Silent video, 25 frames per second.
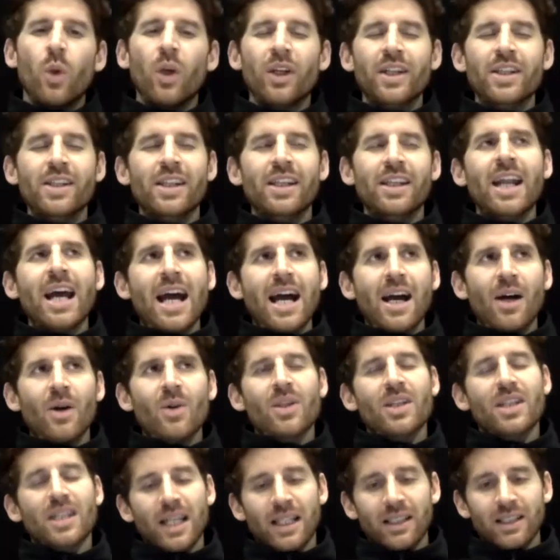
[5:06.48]
does an
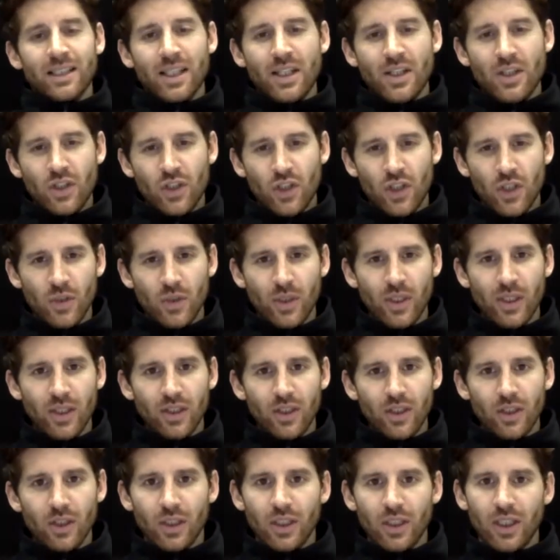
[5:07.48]
outstanding student
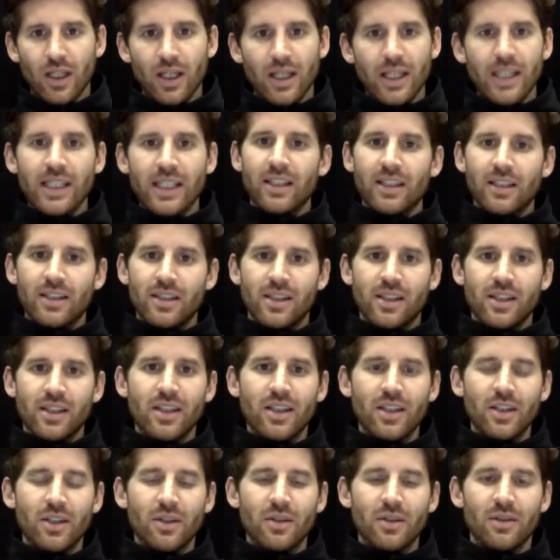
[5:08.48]
look like to
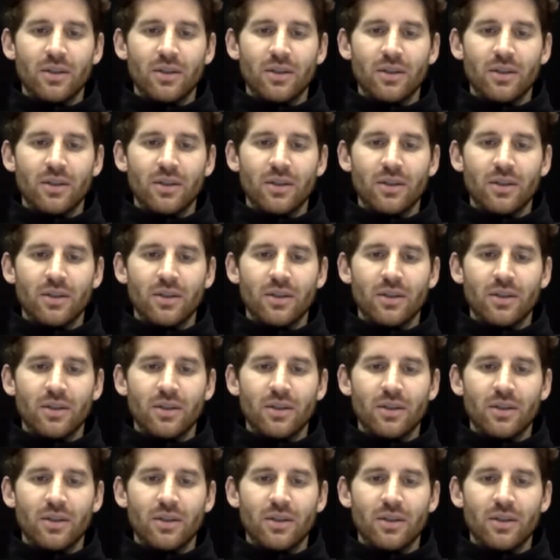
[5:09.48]
you?